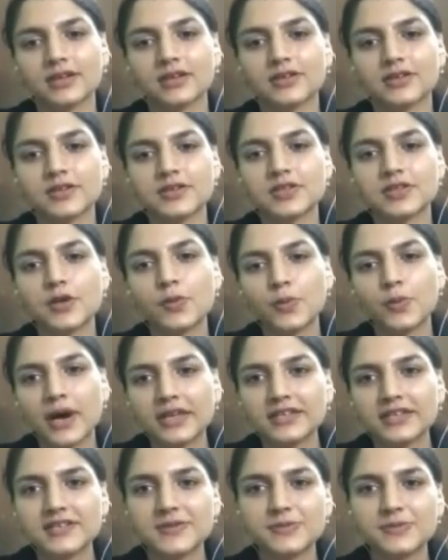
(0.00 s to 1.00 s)
So
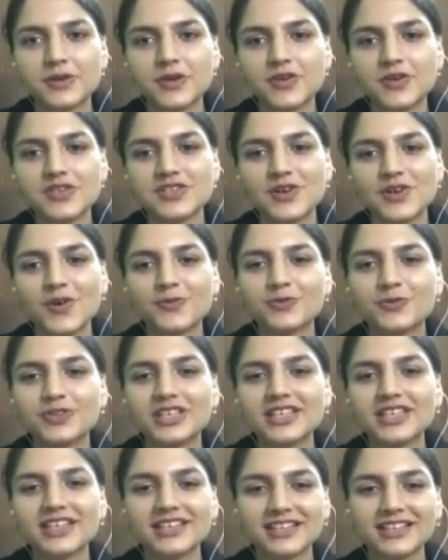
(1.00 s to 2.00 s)
one is because of
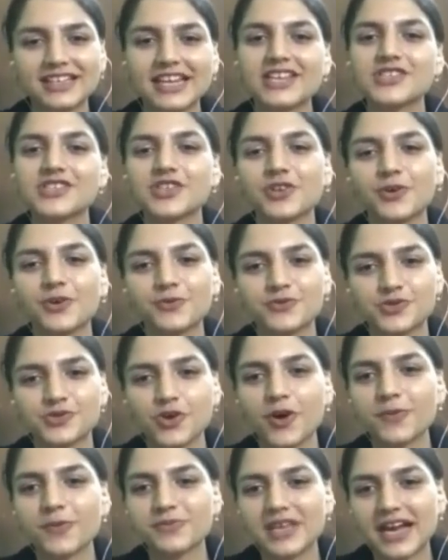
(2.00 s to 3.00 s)
the nature of
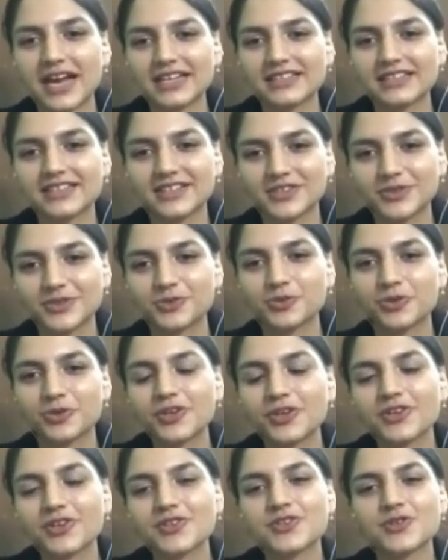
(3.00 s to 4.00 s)
job that they do.
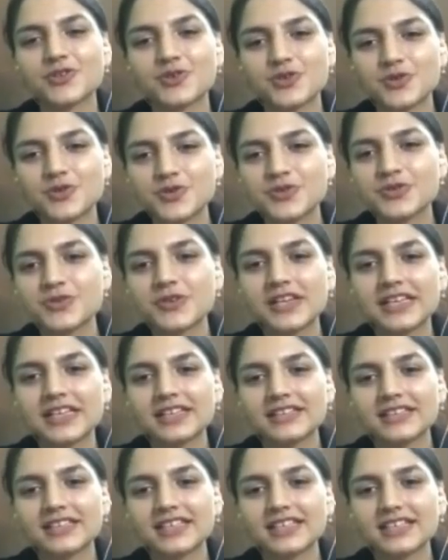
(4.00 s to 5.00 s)
So
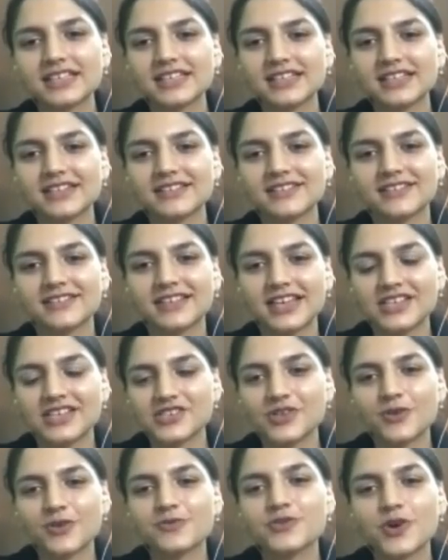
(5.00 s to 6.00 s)
usually the
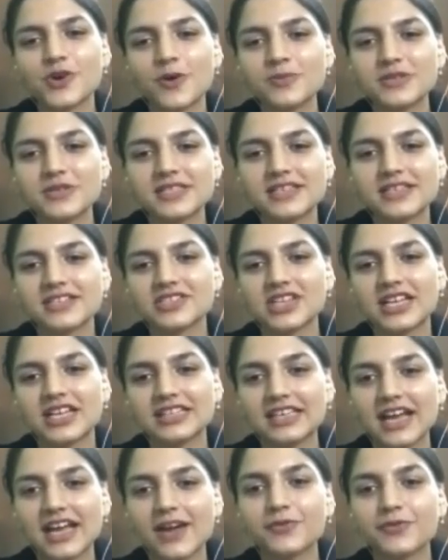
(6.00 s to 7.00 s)
nature of job is such
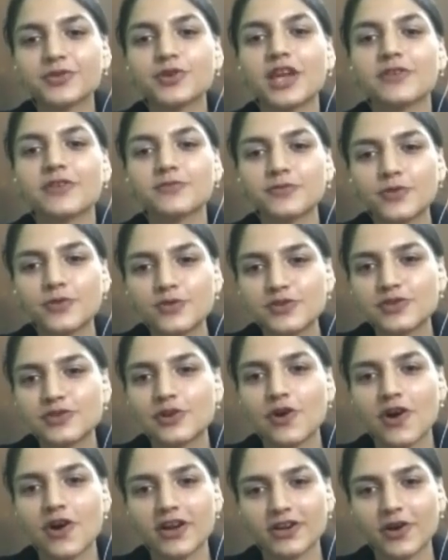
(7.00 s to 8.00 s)
that they have to enforce
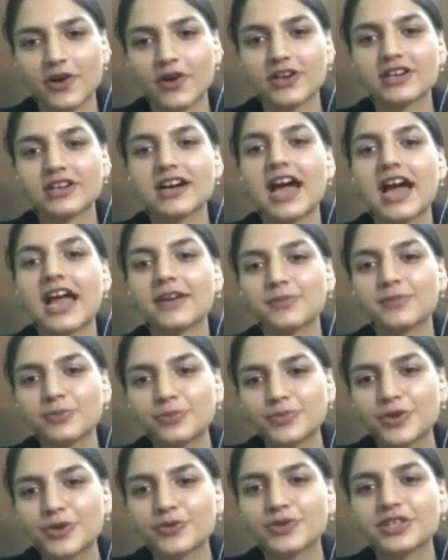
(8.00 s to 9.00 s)
law and order and
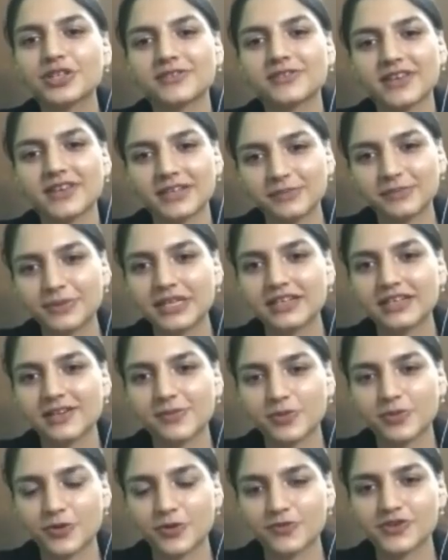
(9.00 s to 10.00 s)
punitive and
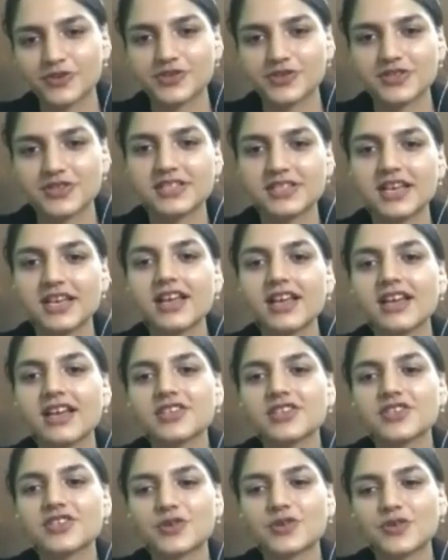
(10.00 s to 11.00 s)
penal provisions.
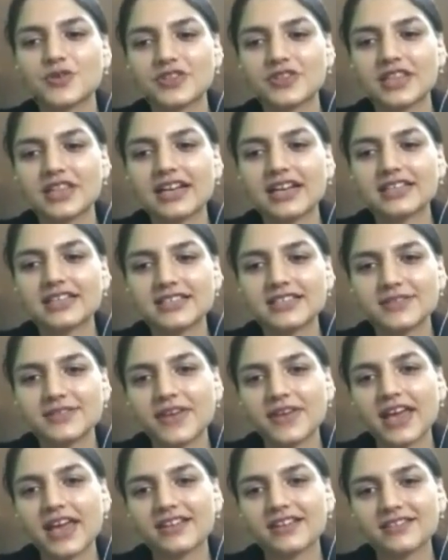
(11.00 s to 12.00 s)
So that is
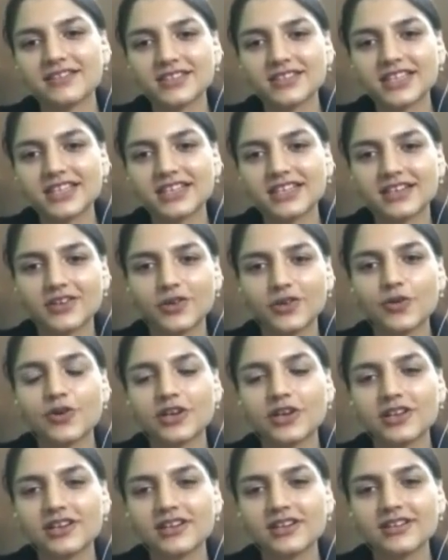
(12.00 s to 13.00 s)
where the
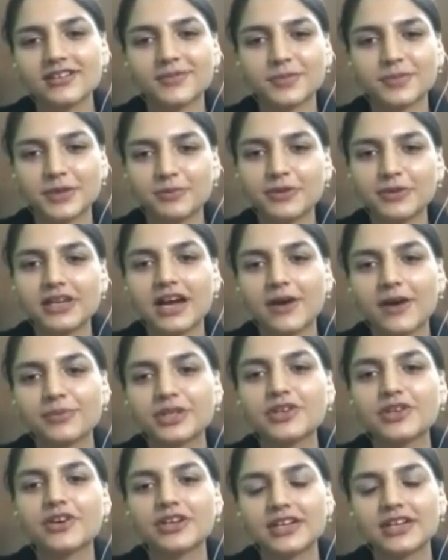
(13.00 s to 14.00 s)
local people
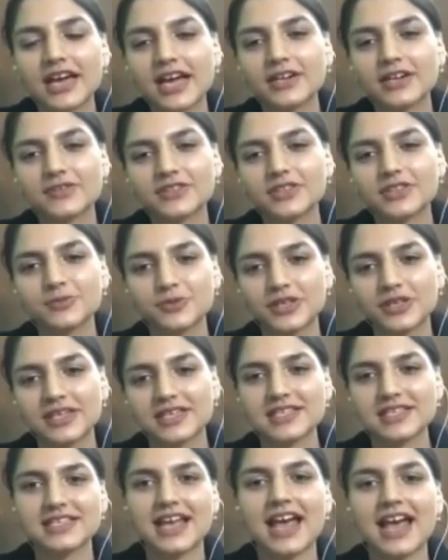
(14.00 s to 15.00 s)
come in contact with the
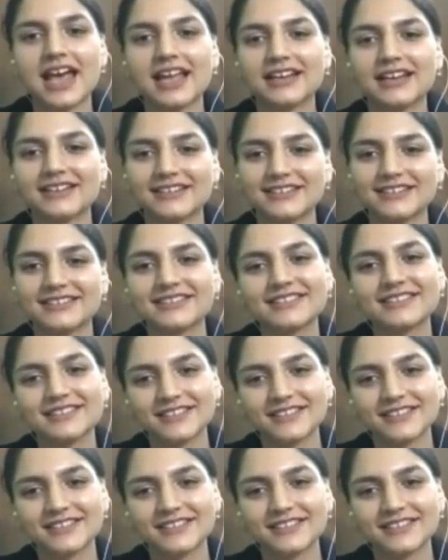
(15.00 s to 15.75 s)
police, and